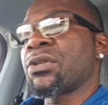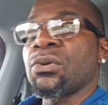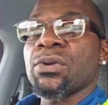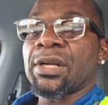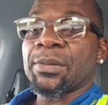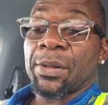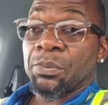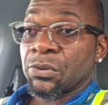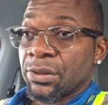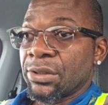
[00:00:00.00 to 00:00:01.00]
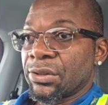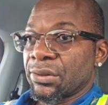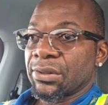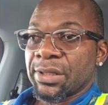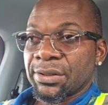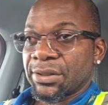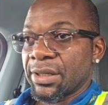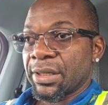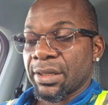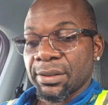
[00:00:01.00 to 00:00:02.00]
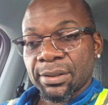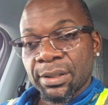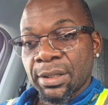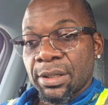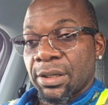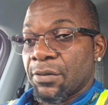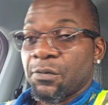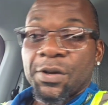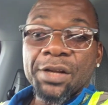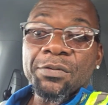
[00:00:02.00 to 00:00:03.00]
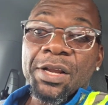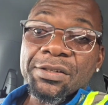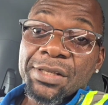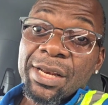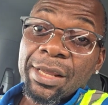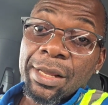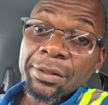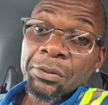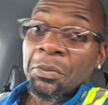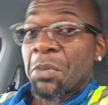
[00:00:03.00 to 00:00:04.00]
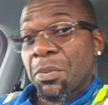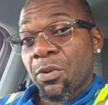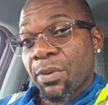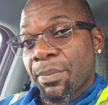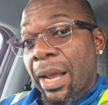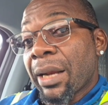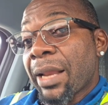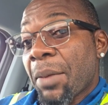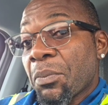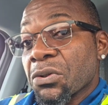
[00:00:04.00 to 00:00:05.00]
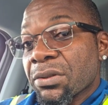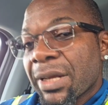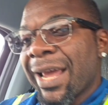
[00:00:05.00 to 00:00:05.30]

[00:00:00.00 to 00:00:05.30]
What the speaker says: go look at my positions. Let's see if we're in Rec City yet, or maybe we're buying Lambos.